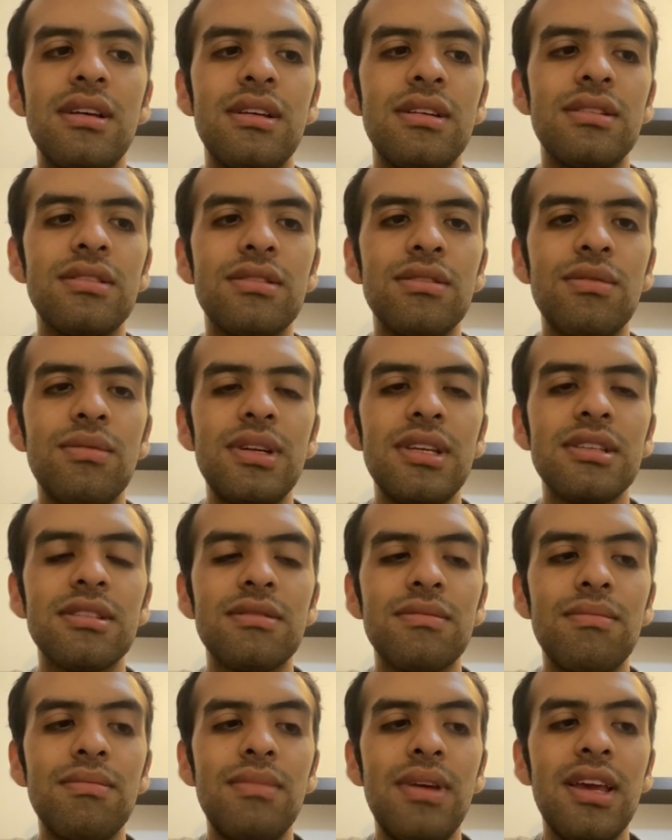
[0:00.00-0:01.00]
So we just
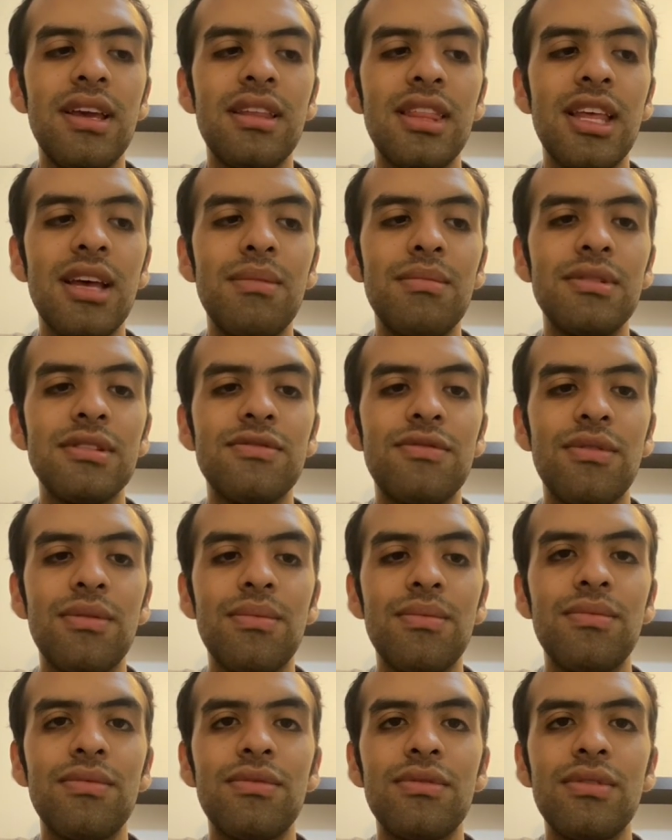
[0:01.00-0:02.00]
make damage from,
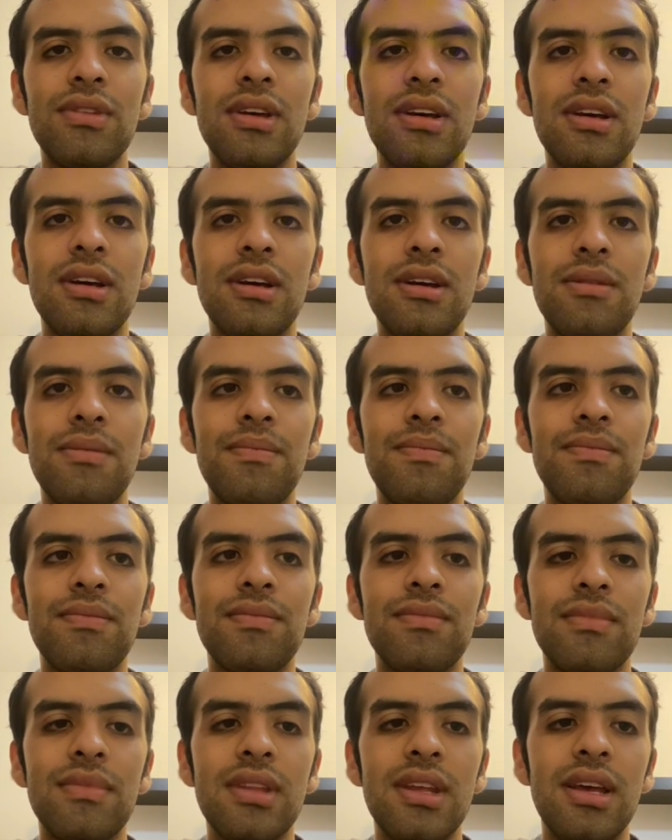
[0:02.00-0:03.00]

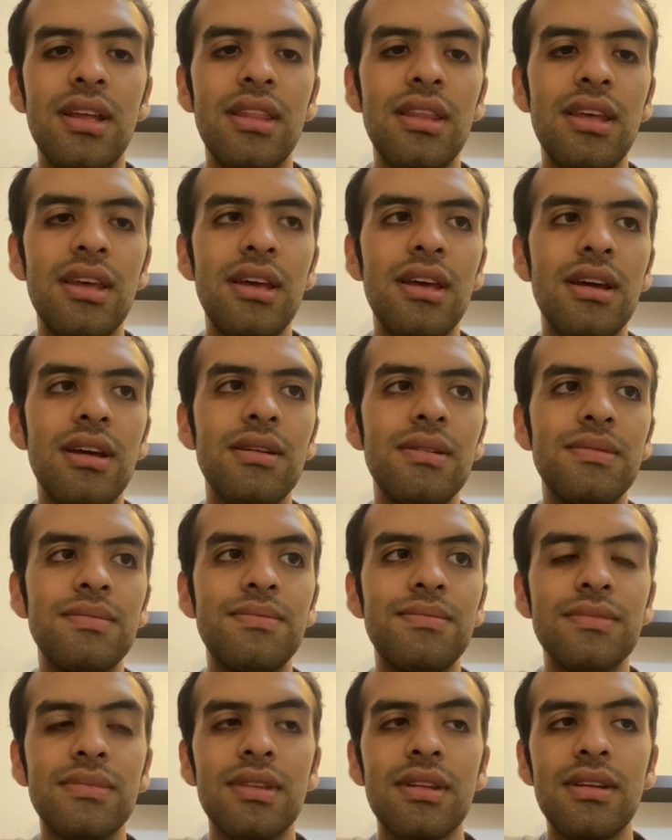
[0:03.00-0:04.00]
and then
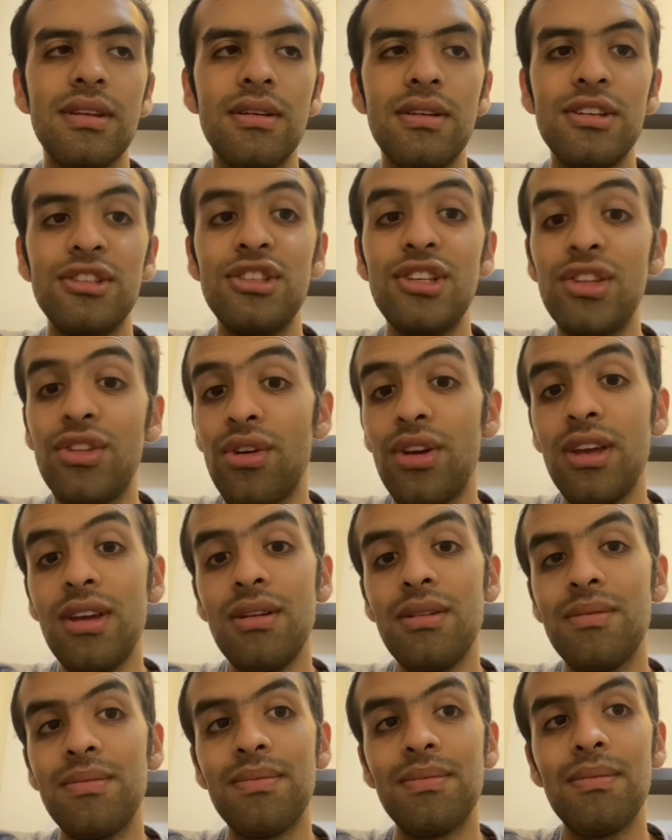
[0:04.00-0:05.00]
Shidori
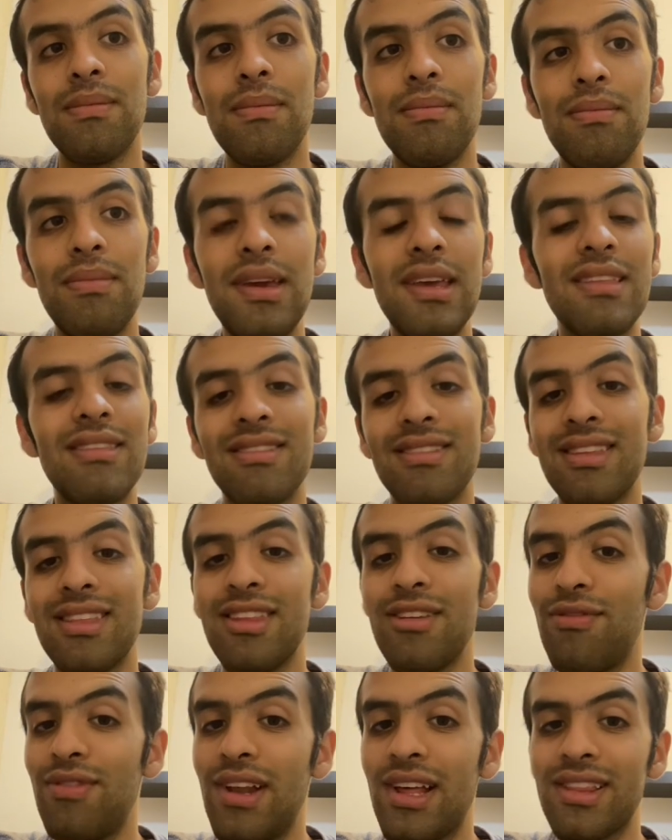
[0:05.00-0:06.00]
beat
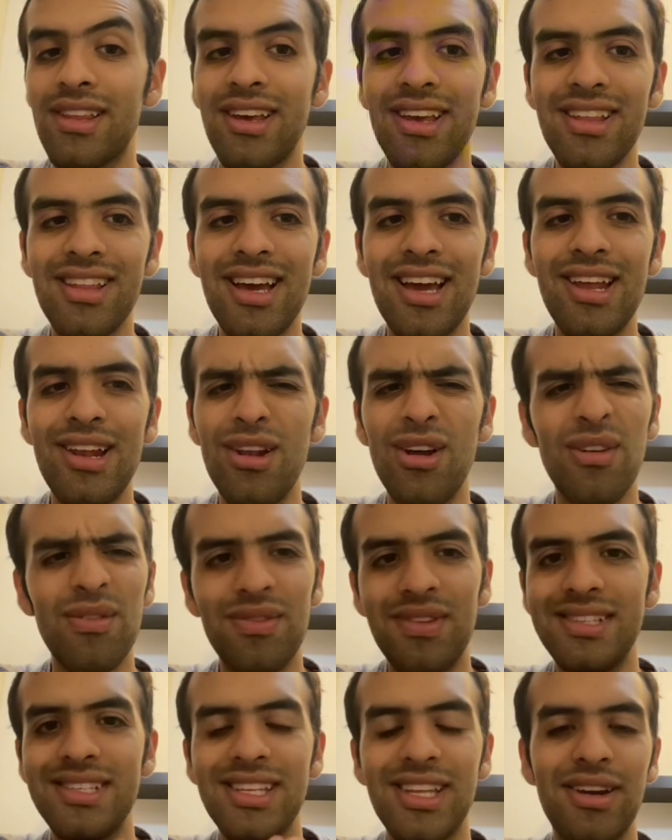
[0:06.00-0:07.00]
the floodgate. I love
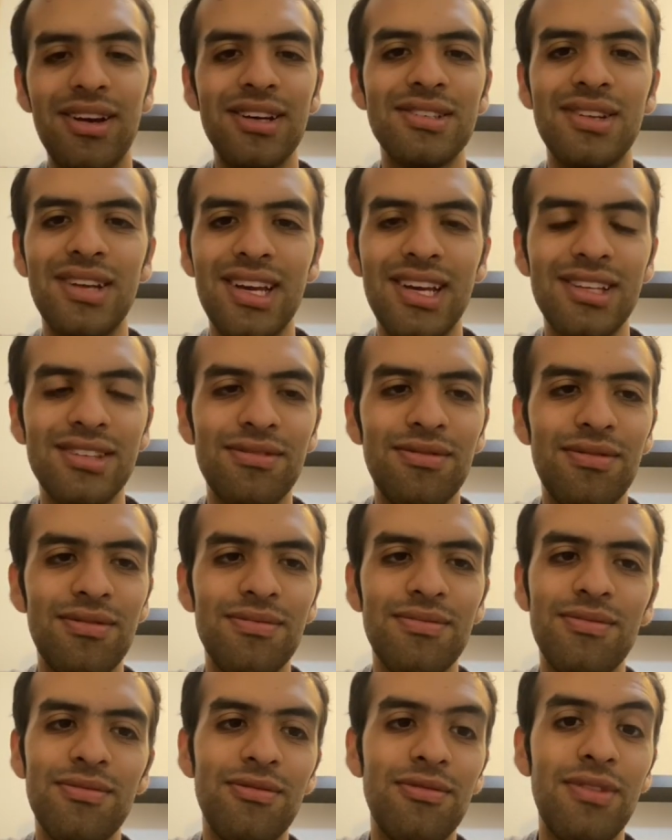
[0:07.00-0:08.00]
this interaction against
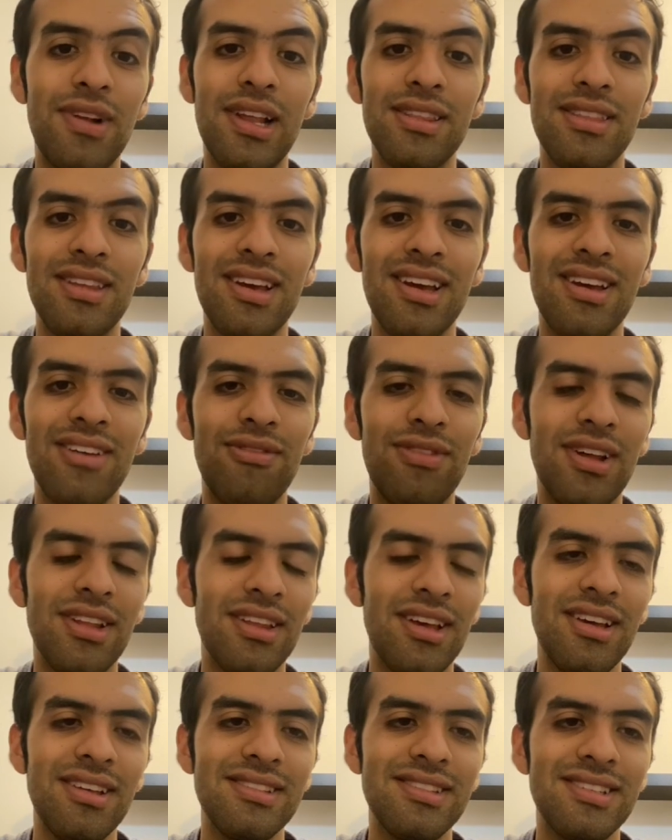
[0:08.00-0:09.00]

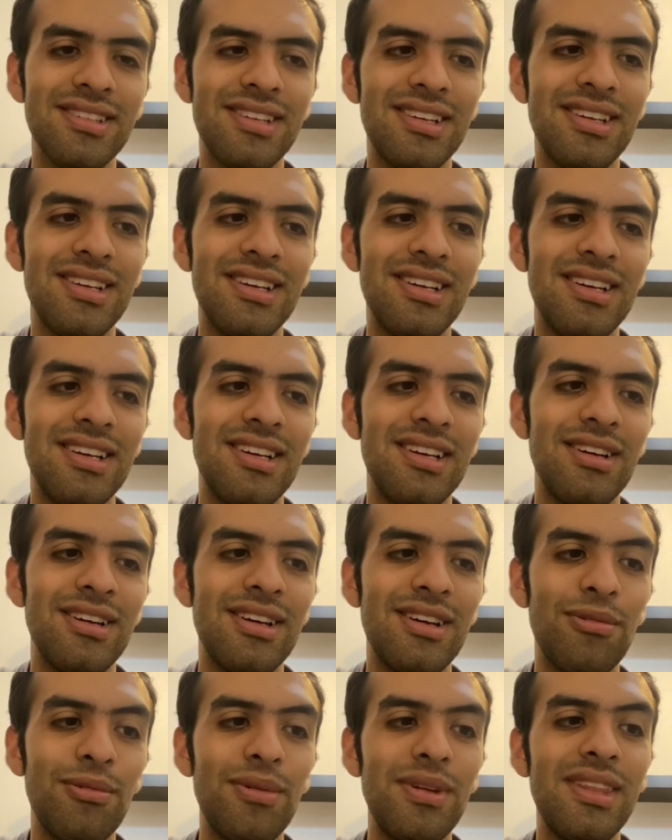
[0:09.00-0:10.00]
floodgates.
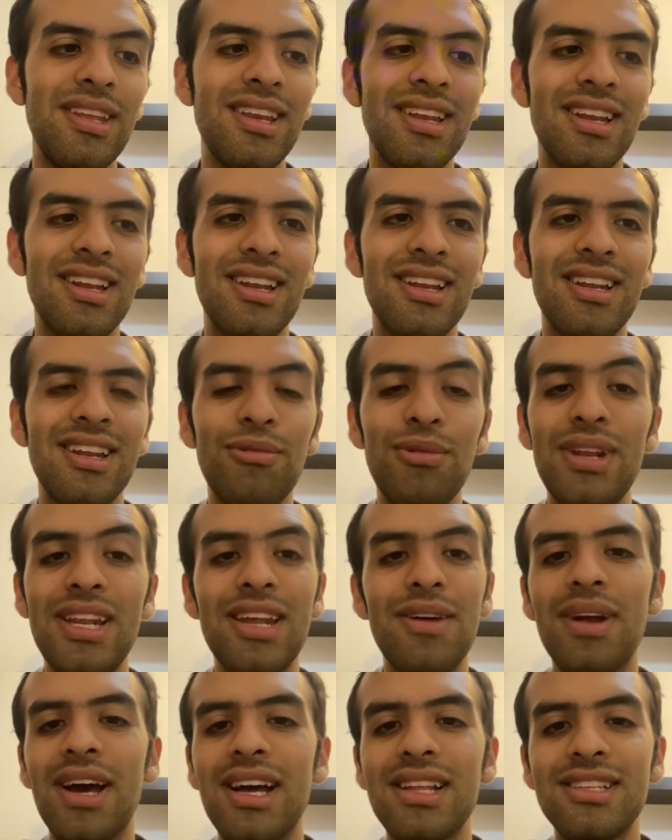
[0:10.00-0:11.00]
we
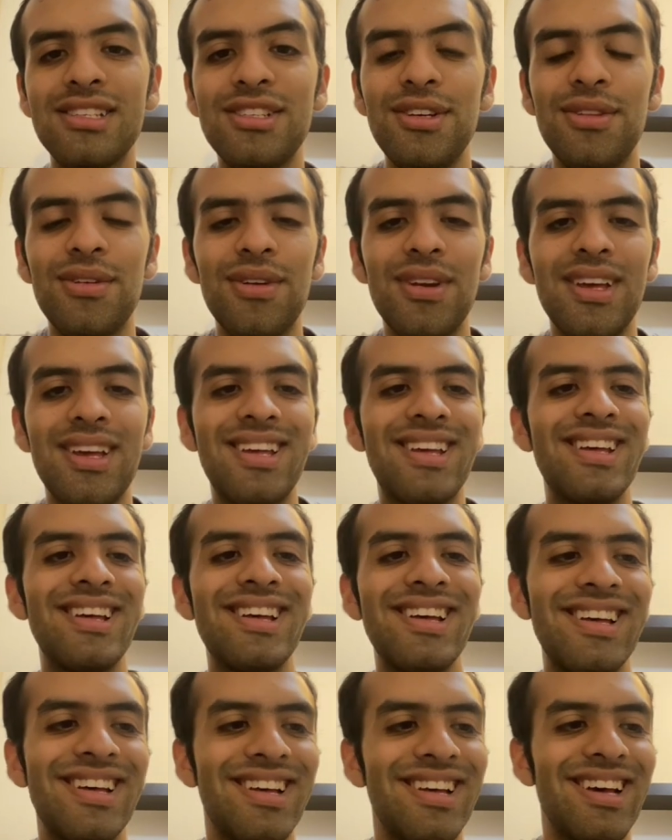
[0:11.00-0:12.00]
never had Shidori,
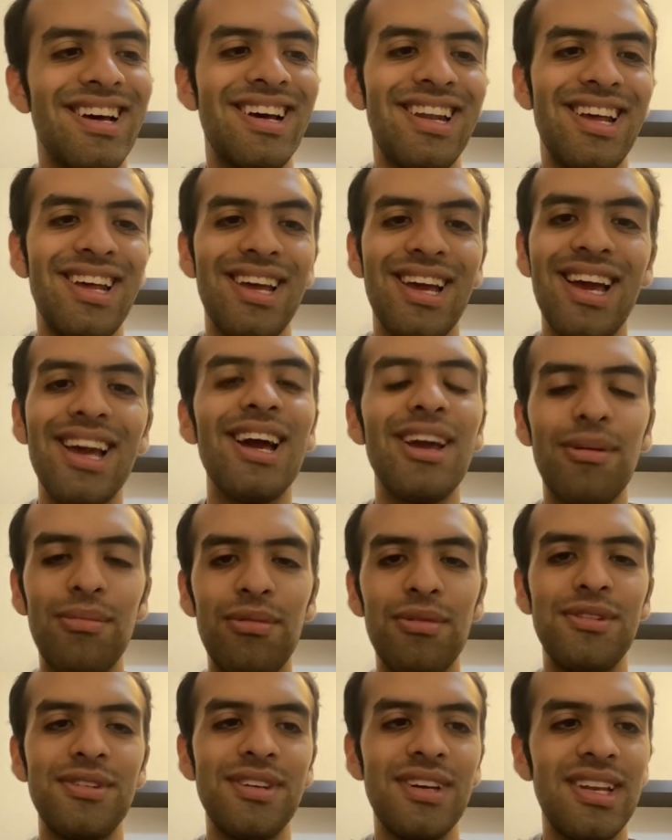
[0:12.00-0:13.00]
and I
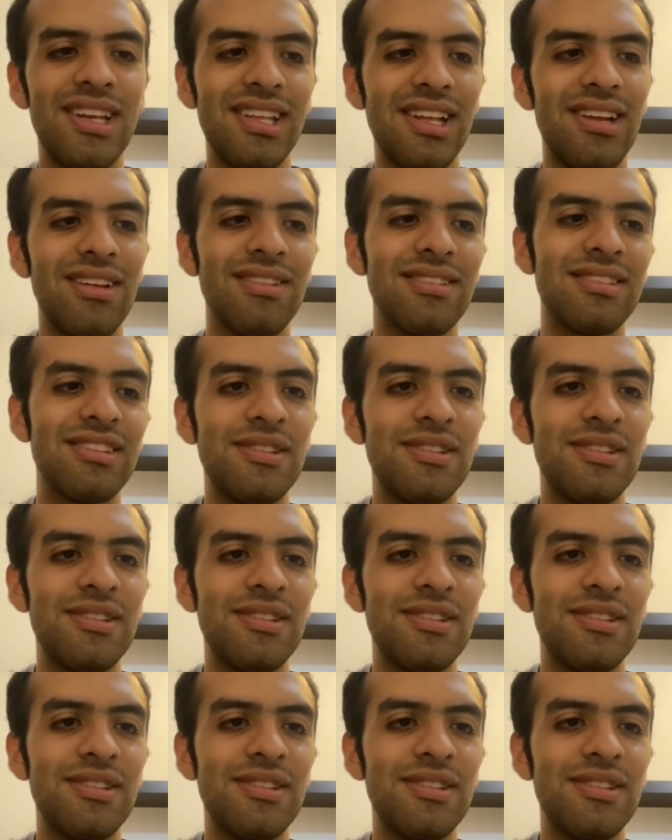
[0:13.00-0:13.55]
appreciate it a lot.